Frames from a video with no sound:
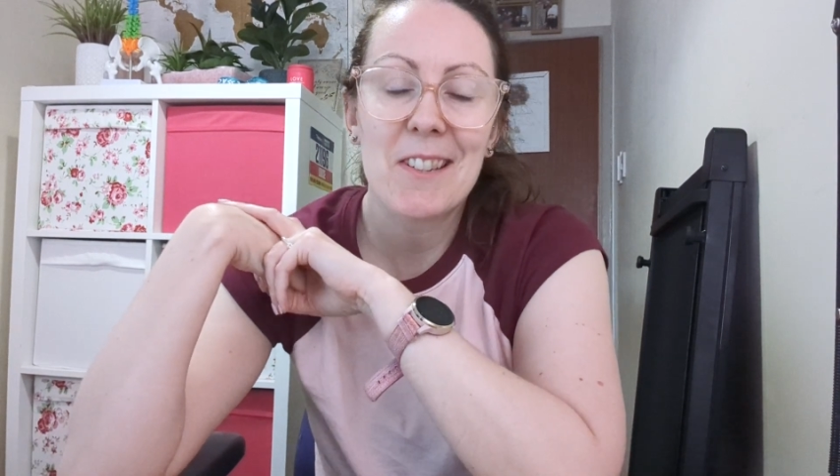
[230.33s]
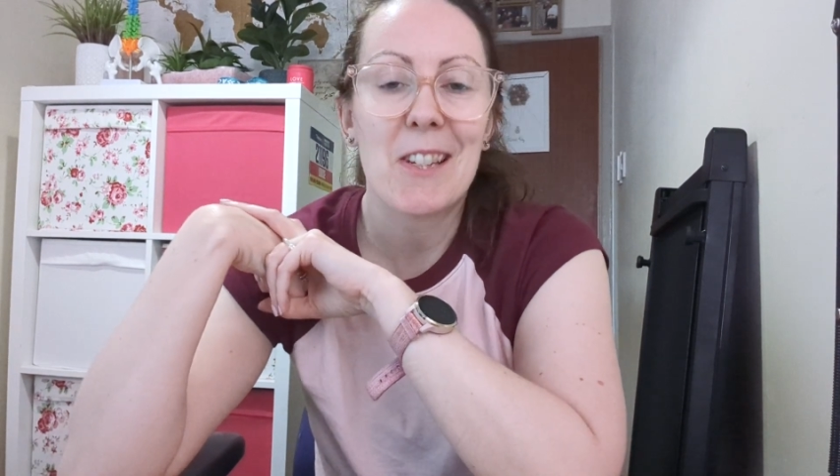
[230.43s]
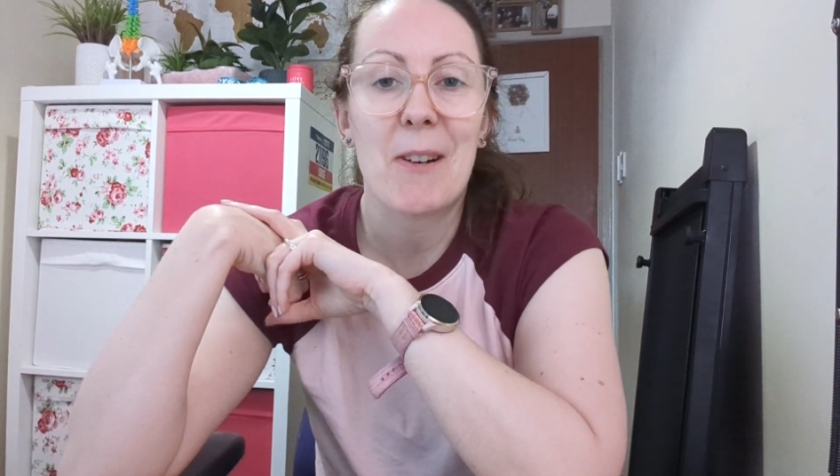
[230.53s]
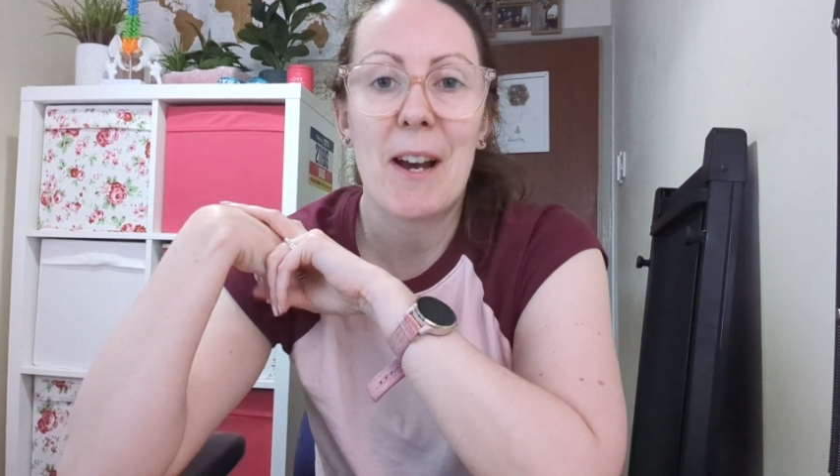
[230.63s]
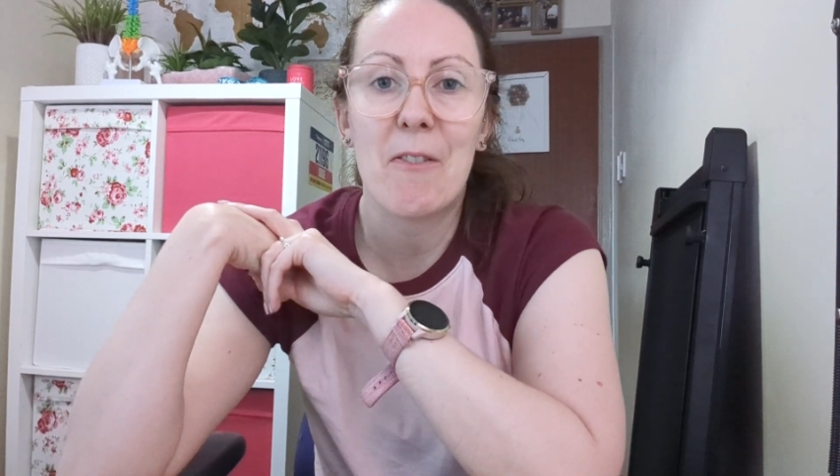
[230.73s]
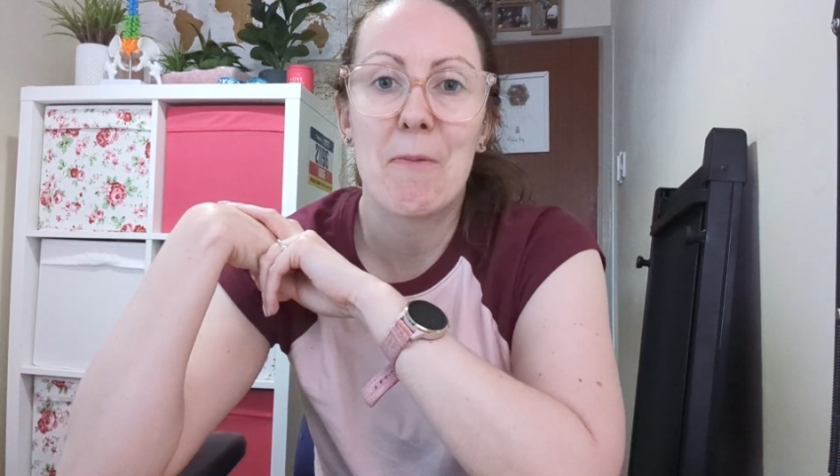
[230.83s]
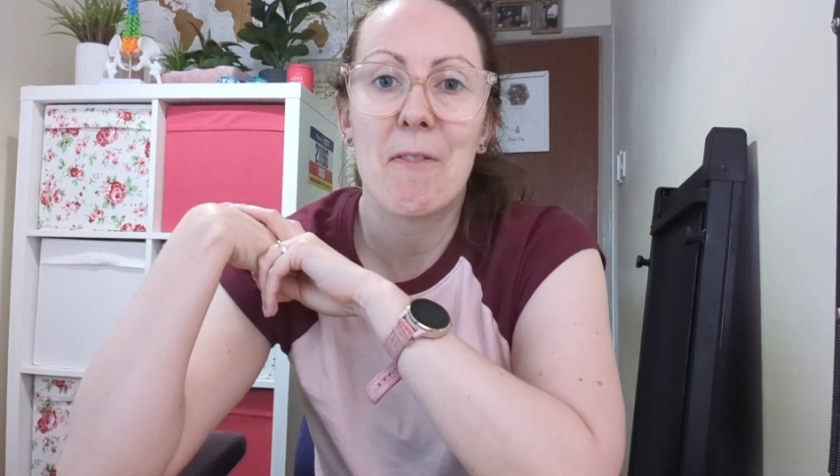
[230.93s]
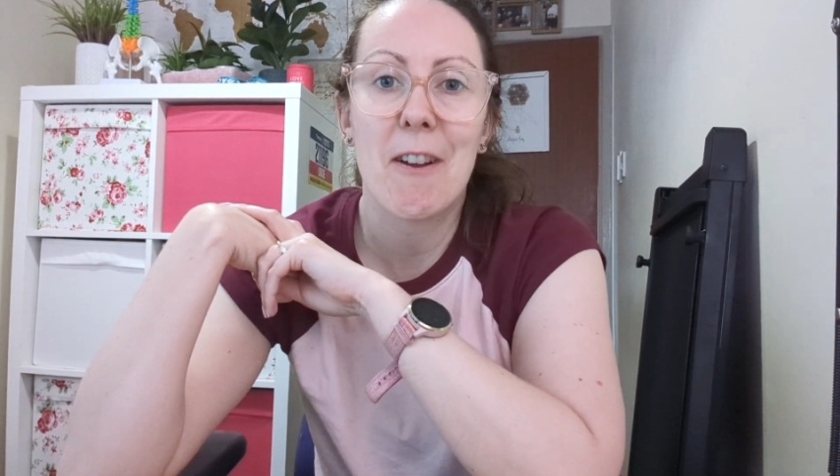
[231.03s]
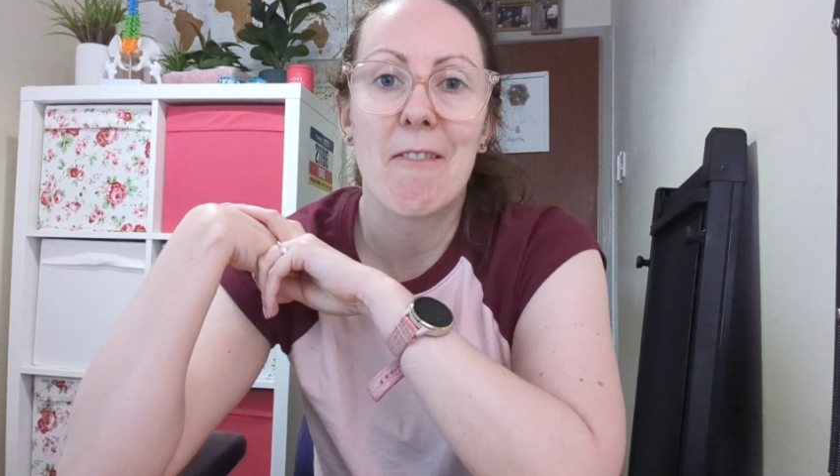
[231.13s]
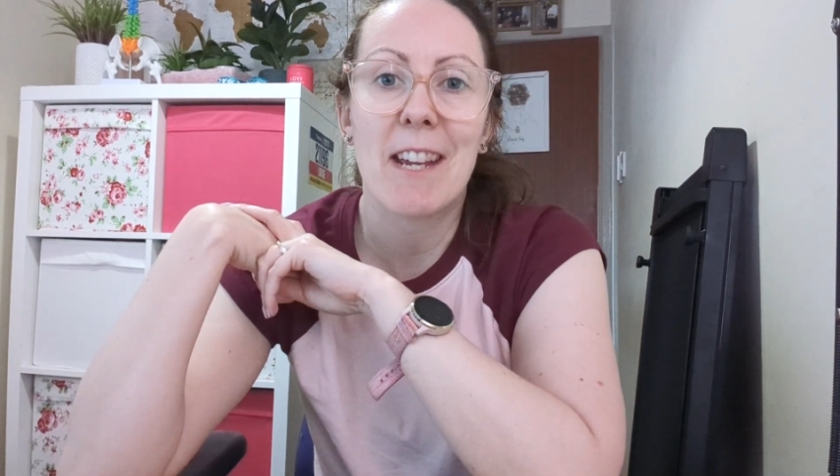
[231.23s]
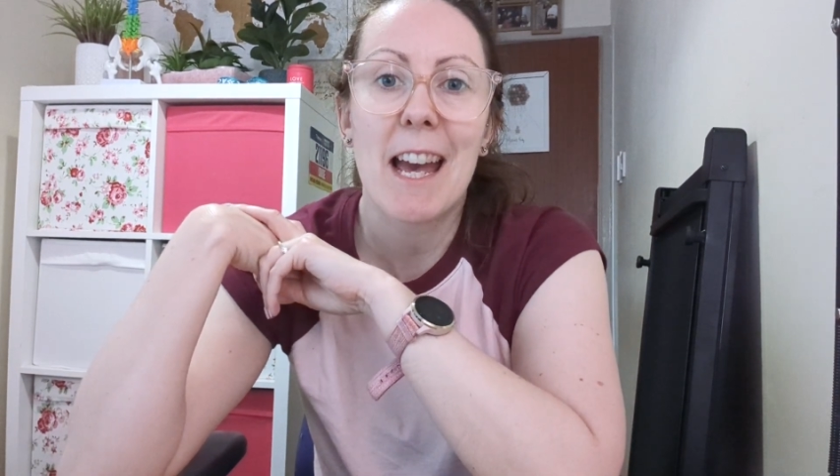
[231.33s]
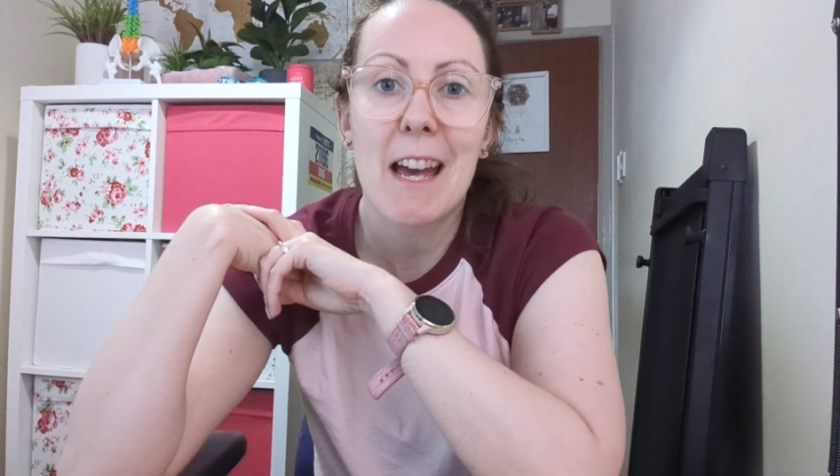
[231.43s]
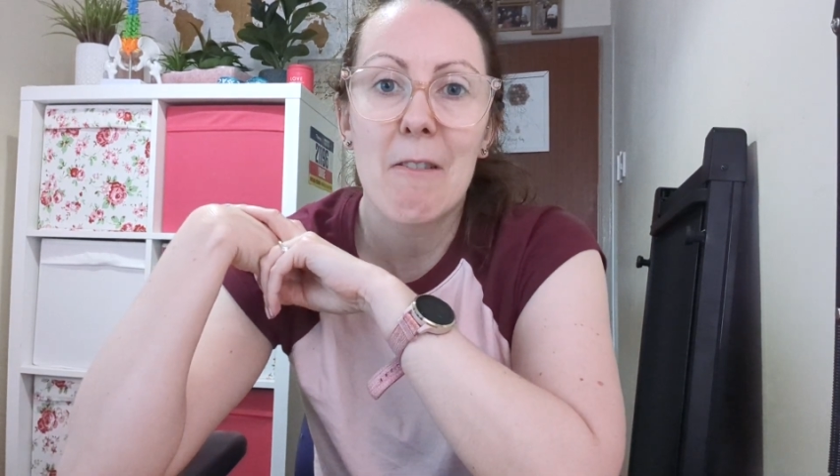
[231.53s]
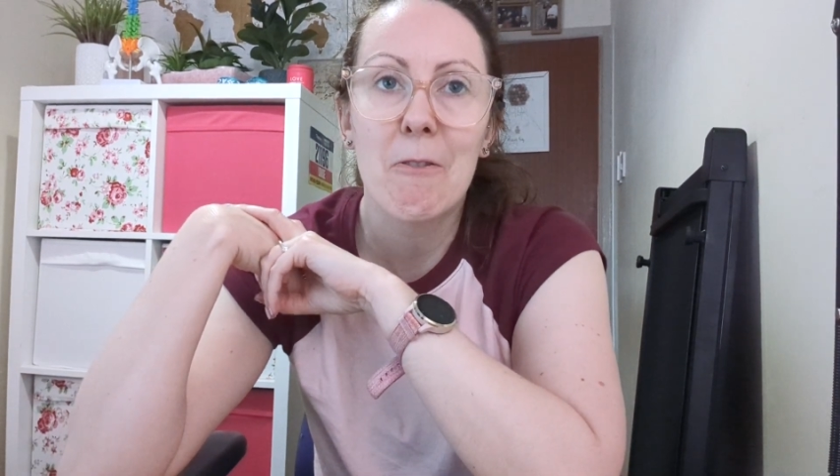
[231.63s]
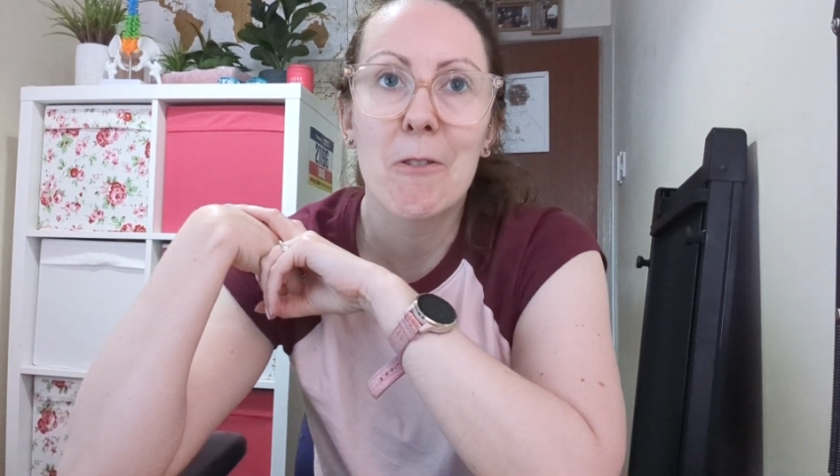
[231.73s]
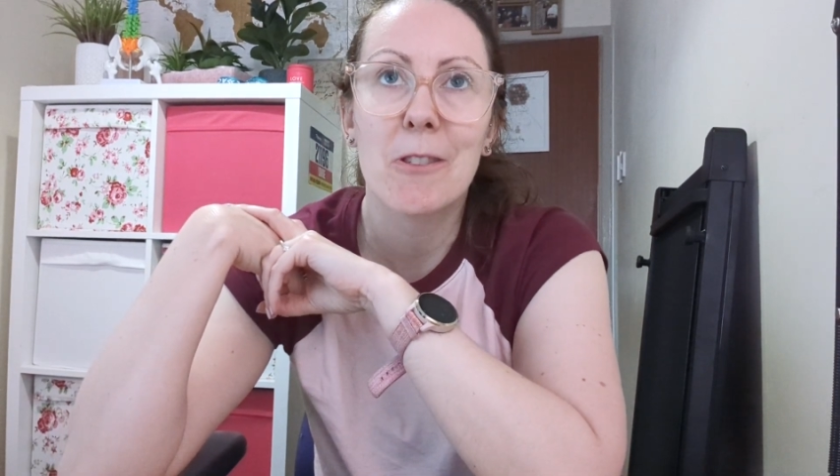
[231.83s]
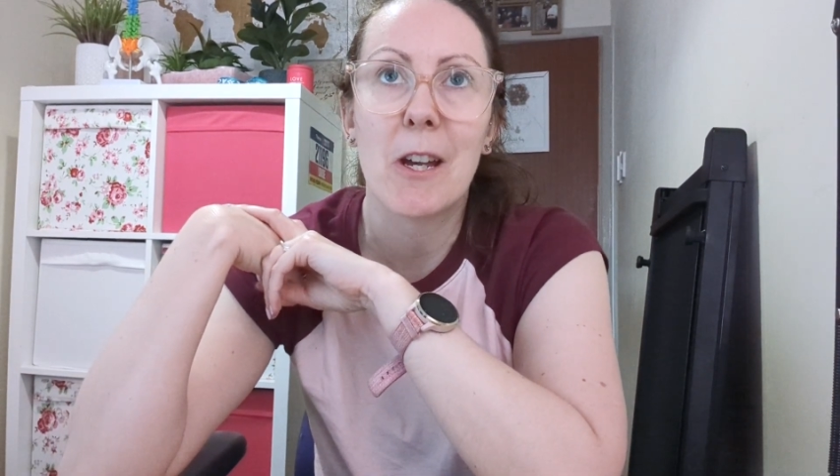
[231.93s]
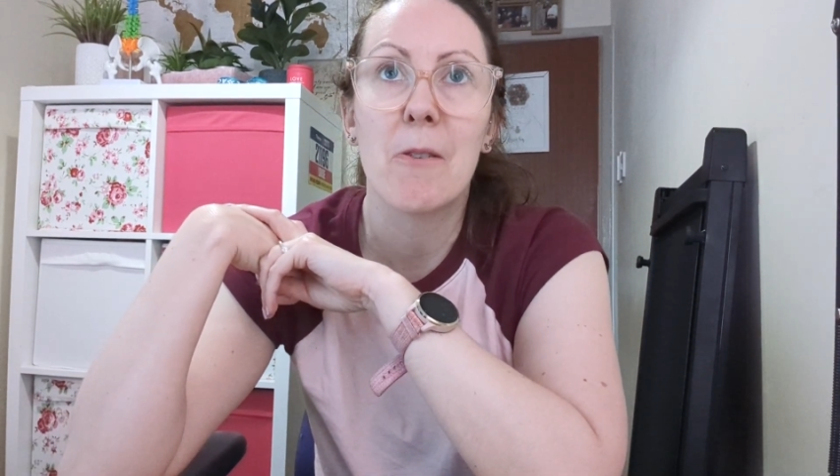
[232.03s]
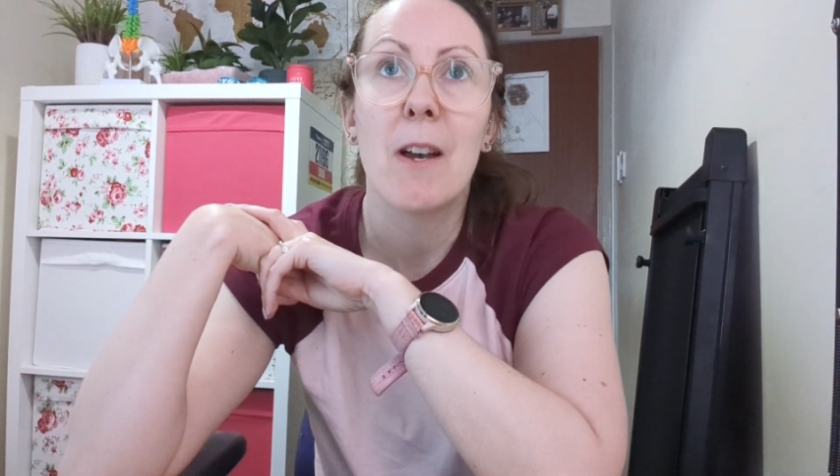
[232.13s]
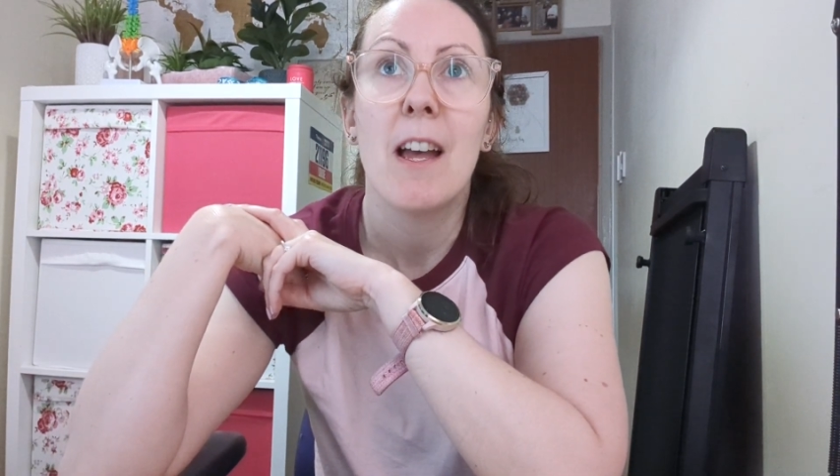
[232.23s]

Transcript: So I have to be very careful. So